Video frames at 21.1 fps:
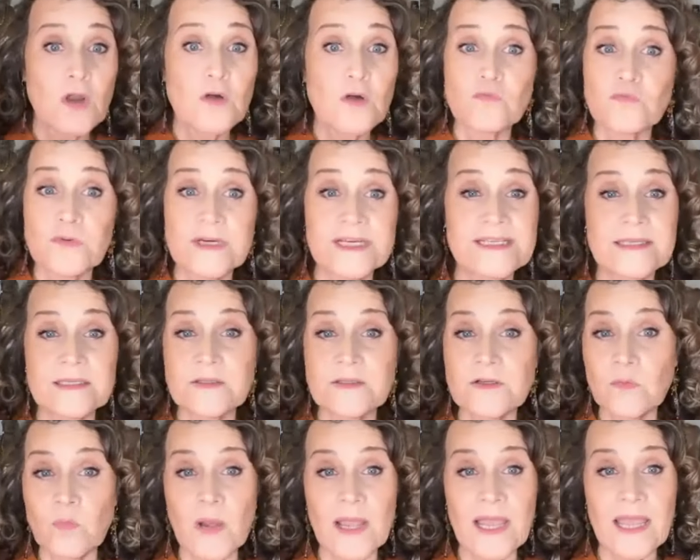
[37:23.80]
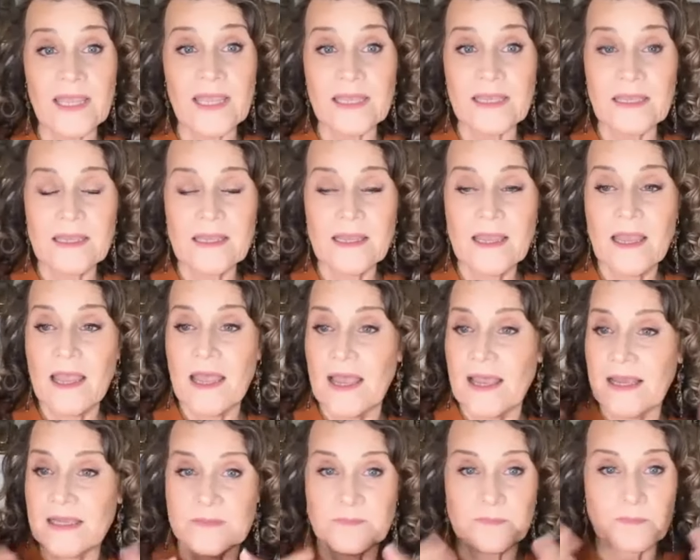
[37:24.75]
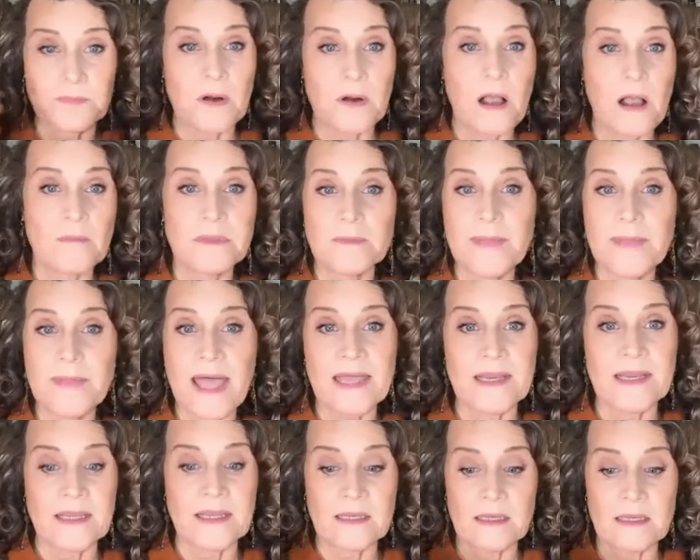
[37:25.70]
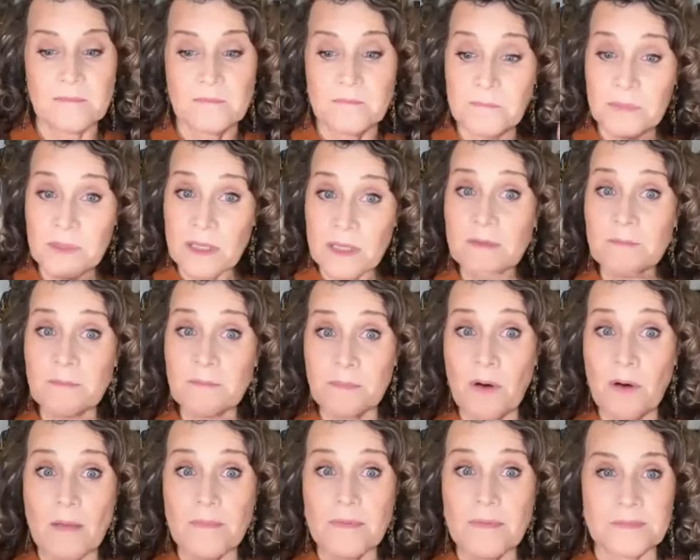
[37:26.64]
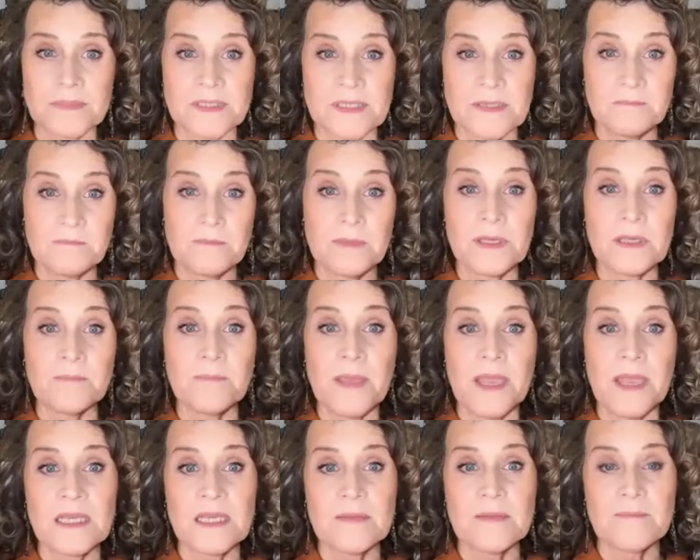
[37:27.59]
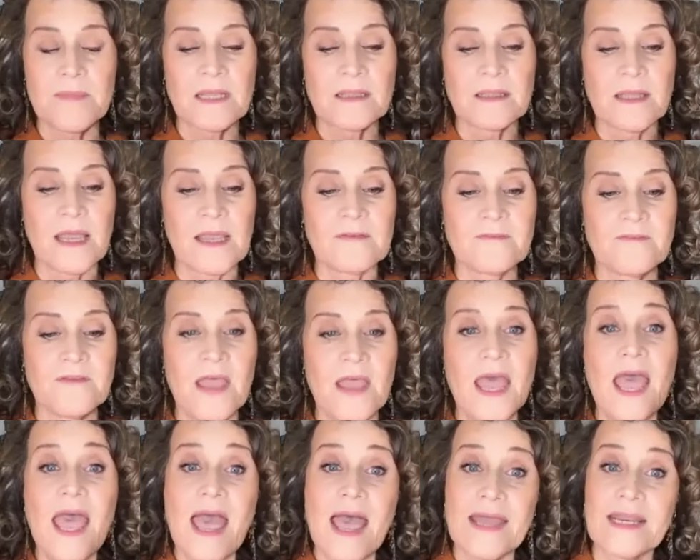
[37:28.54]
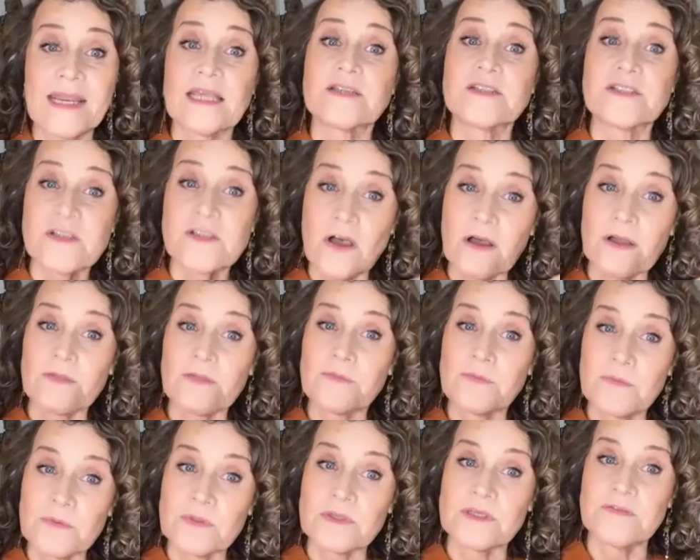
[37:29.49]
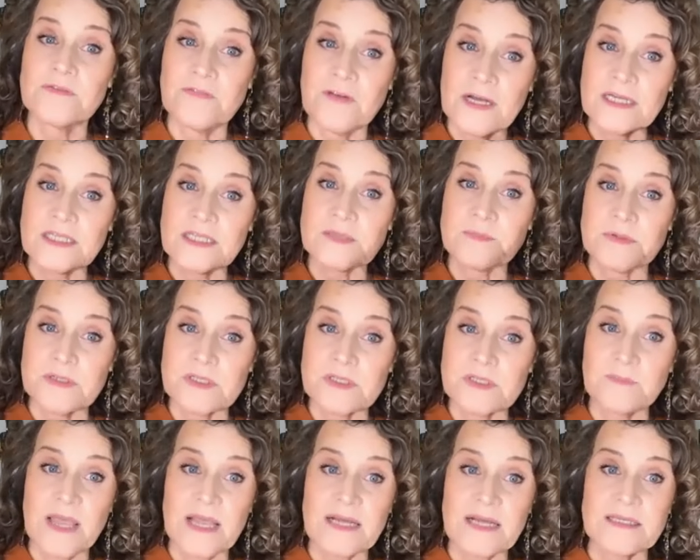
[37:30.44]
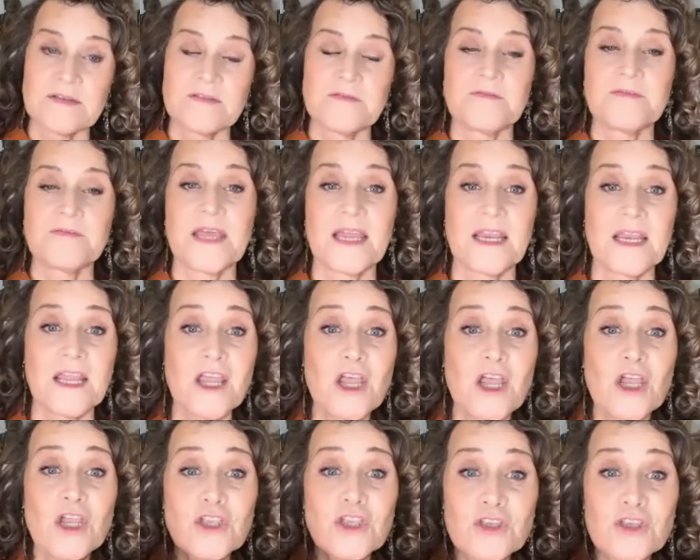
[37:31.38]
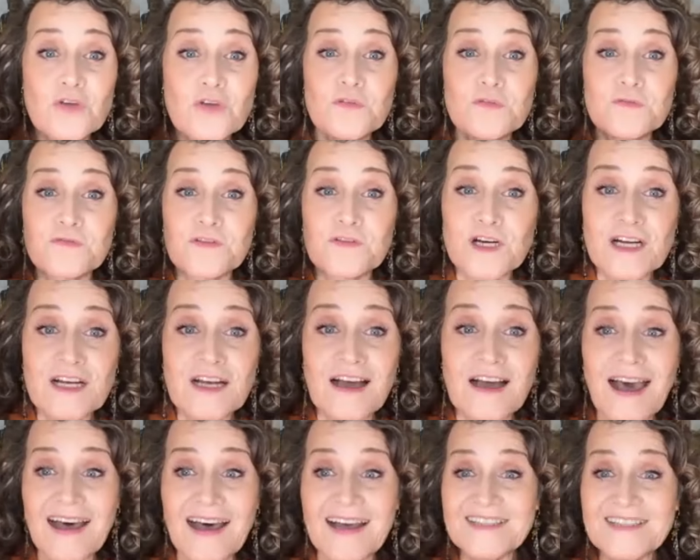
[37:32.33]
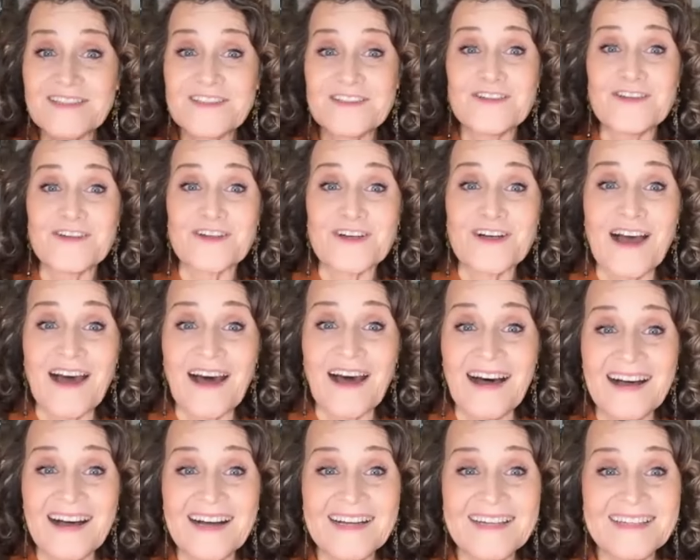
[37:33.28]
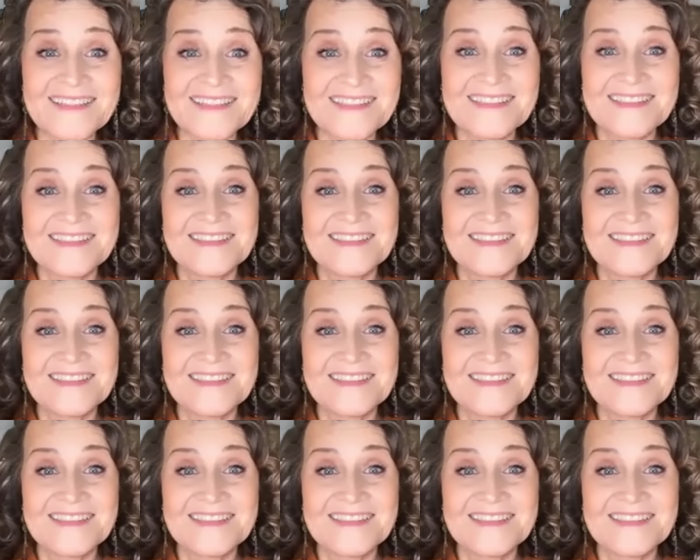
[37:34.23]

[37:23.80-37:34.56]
reasoned away as problematic and big problems and big pain in my life. And I saw it through the divine's perspective, that you forgot your God,